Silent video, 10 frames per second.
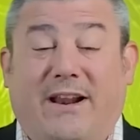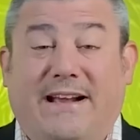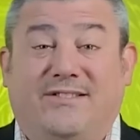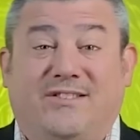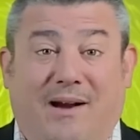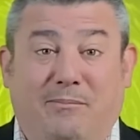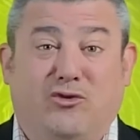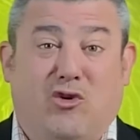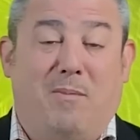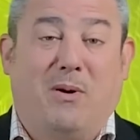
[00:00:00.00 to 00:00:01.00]
a
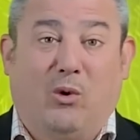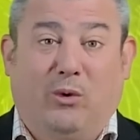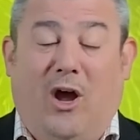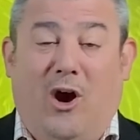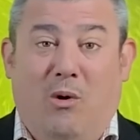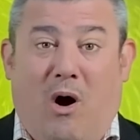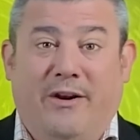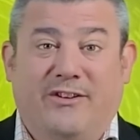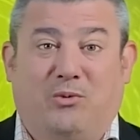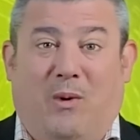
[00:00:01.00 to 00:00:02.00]
subtropical low on
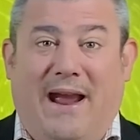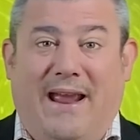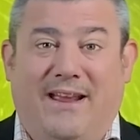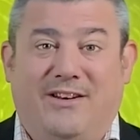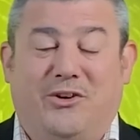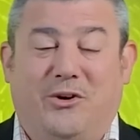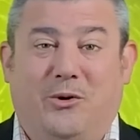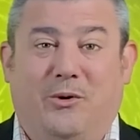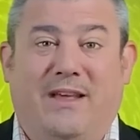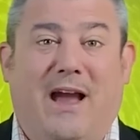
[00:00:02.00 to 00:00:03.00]
its way
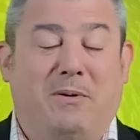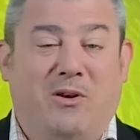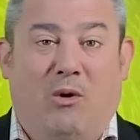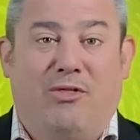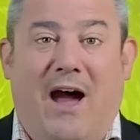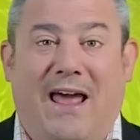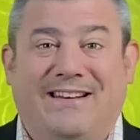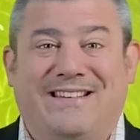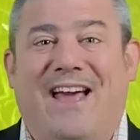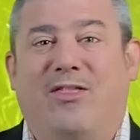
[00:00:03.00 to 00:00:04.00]
to the Upper North
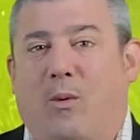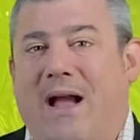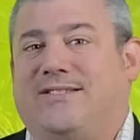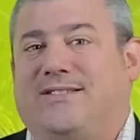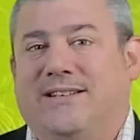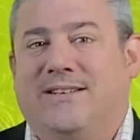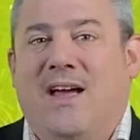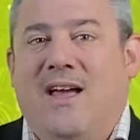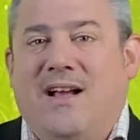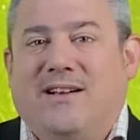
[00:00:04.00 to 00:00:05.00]
Island and the western
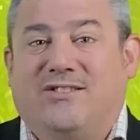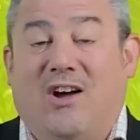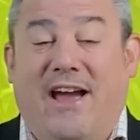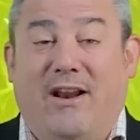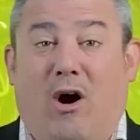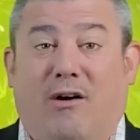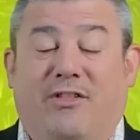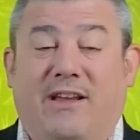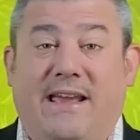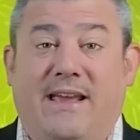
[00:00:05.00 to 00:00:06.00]
side of
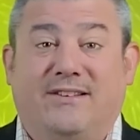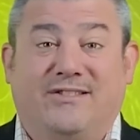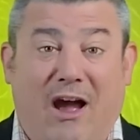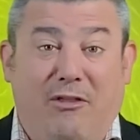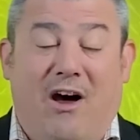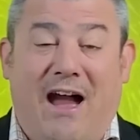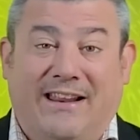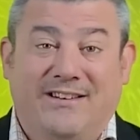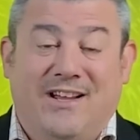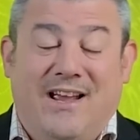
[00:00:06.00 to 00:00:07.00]
the South
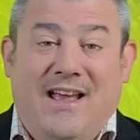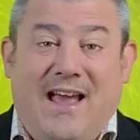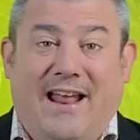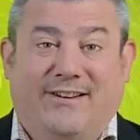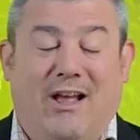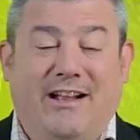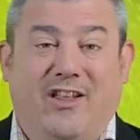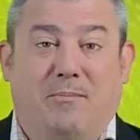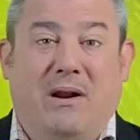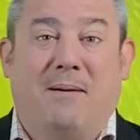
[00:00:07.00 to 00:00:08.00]
Island, and it's likely to
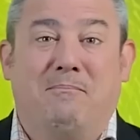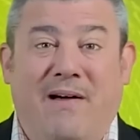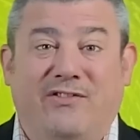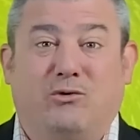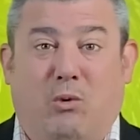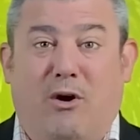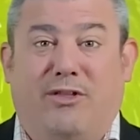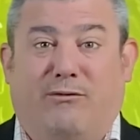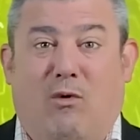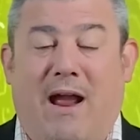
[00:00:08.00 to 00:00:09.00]
bring a month's worth
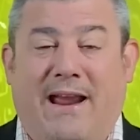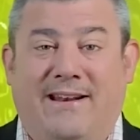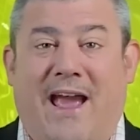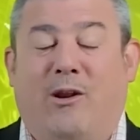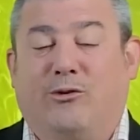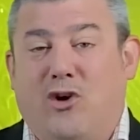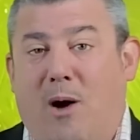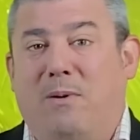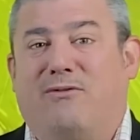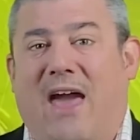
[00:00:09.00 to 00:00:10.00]
of rain, and on
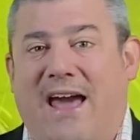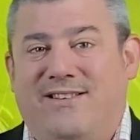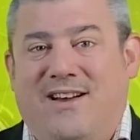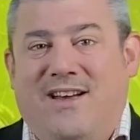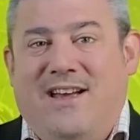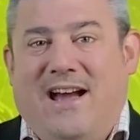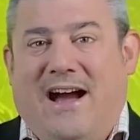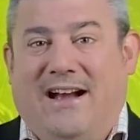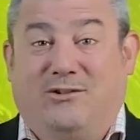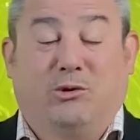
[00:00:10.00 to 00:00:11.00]
top of that,
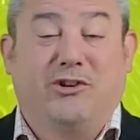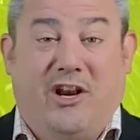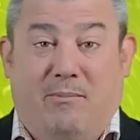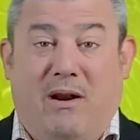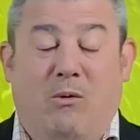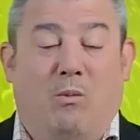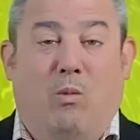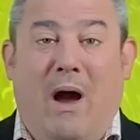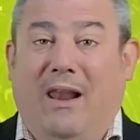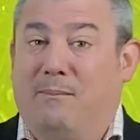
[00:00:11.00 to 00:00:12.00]
it's also going to bring
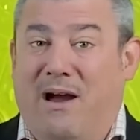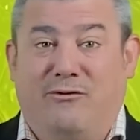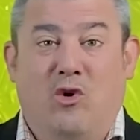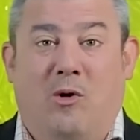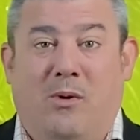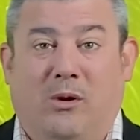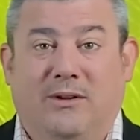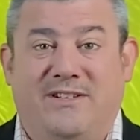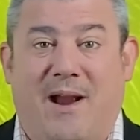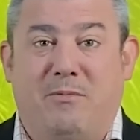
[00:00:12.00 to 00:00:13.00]
well above normal
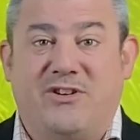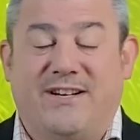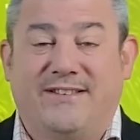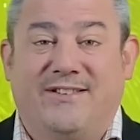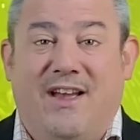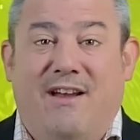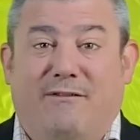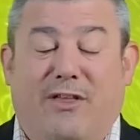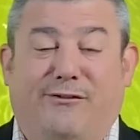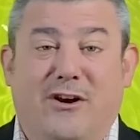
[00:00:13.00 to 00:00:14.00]
temperatures for
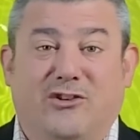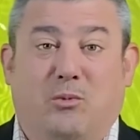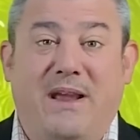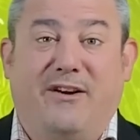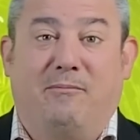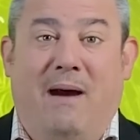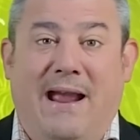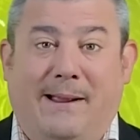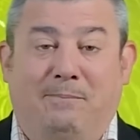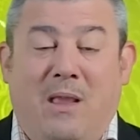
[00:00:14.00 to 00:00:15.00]
the first week of
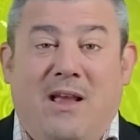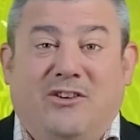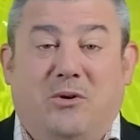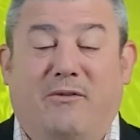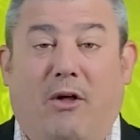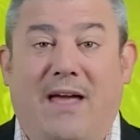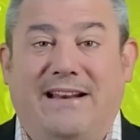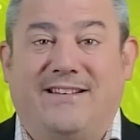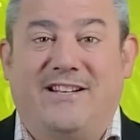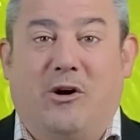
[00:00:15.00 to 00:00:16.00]
May. So we've got that
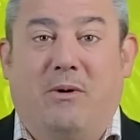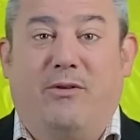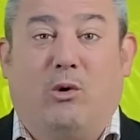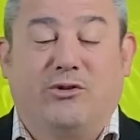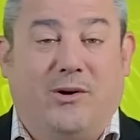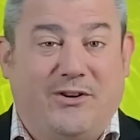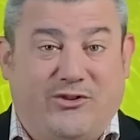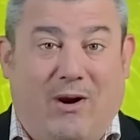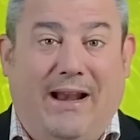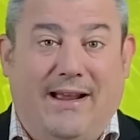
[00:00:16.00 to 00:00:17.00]
to deal with. Also
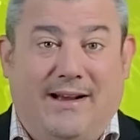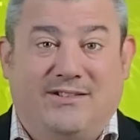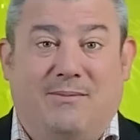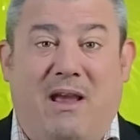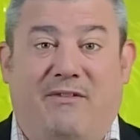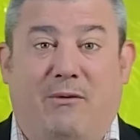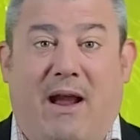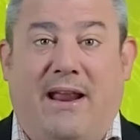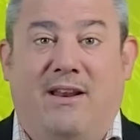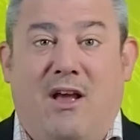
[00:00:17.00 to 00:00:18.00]
Australia, some heavy
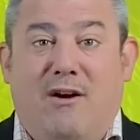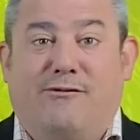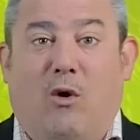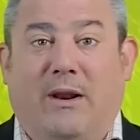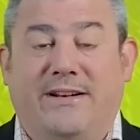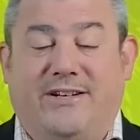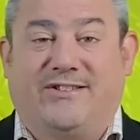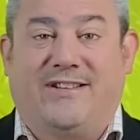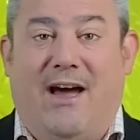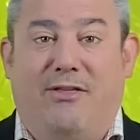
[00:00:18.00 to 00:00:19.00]
rain falling just
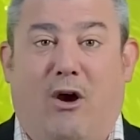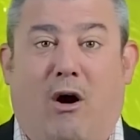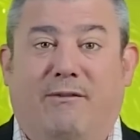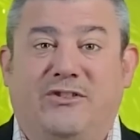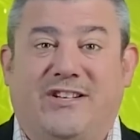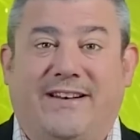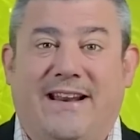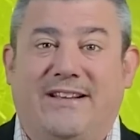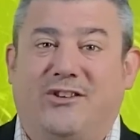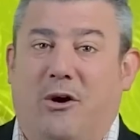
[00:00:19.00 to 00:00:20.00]
south of
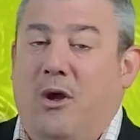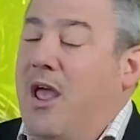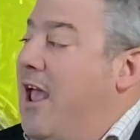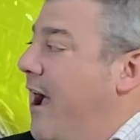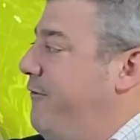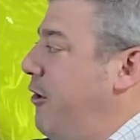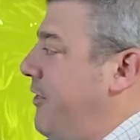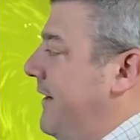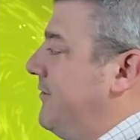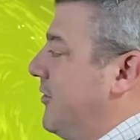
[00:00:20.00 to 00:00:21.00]
Sydney. So a few
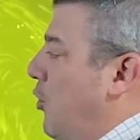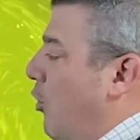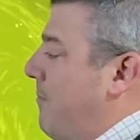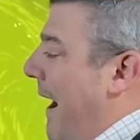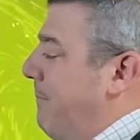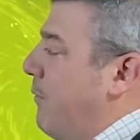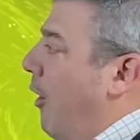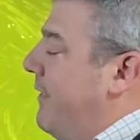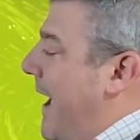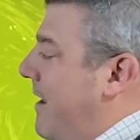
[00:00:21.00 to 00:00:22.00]
things to talk about. On
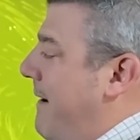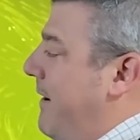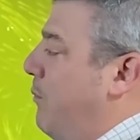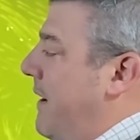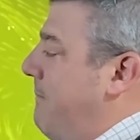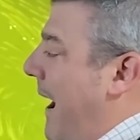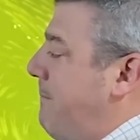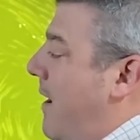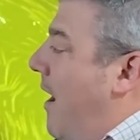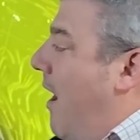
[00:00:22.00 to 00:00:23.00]
the animated wind map,
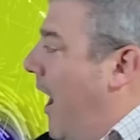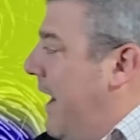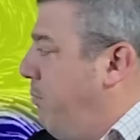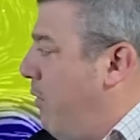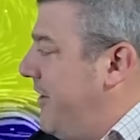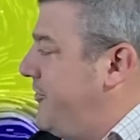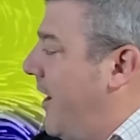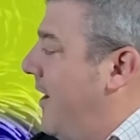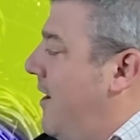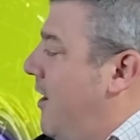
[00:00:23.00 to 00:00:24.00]
high
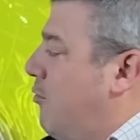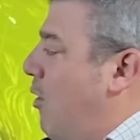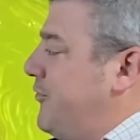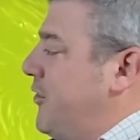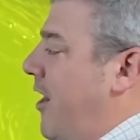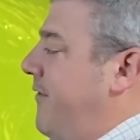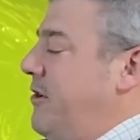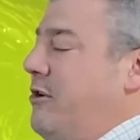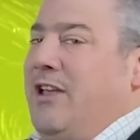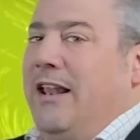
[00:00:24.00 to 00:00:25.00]
pressure crossing over
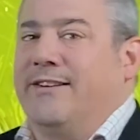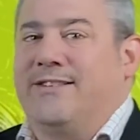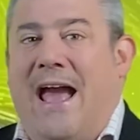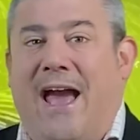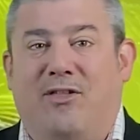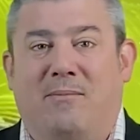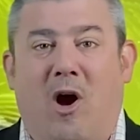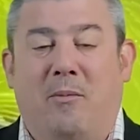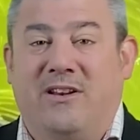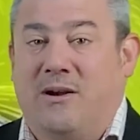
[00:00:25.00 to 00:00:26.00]
New Zealand at the
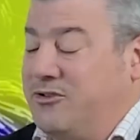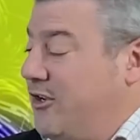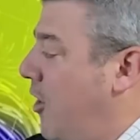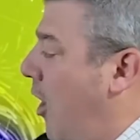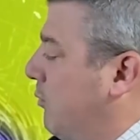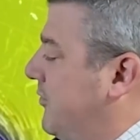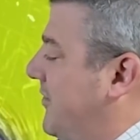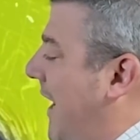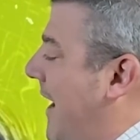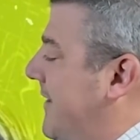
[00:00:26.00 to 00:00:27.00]
moment. It was a cold
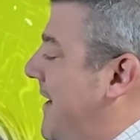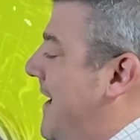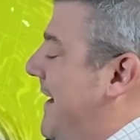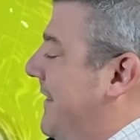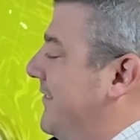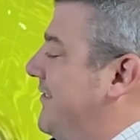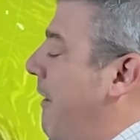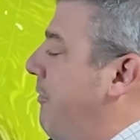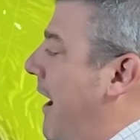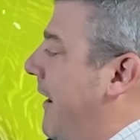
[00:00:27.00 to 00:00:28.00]
start in the
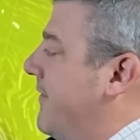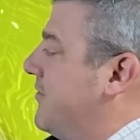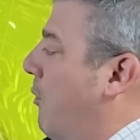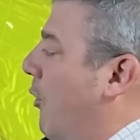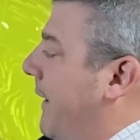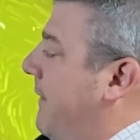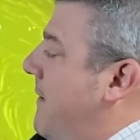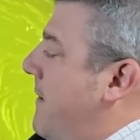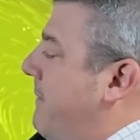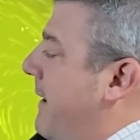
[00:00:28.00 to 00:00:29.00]
South Island this morning,
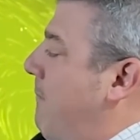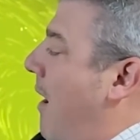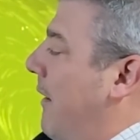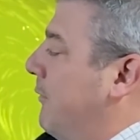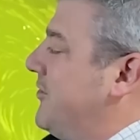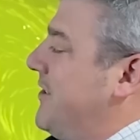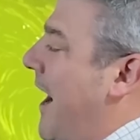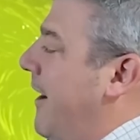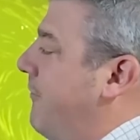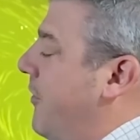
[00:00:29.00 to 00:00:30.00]
but a mild
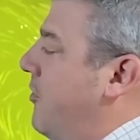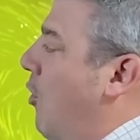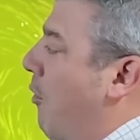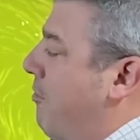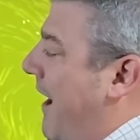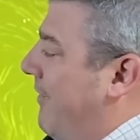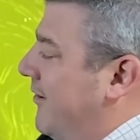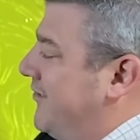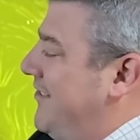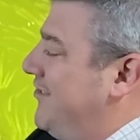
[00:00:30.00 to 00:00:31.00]
start for the north. And
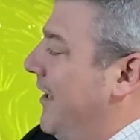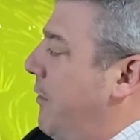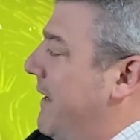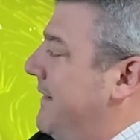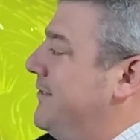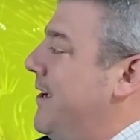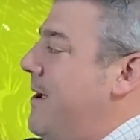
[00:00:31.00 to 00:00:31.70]
those easterly winds,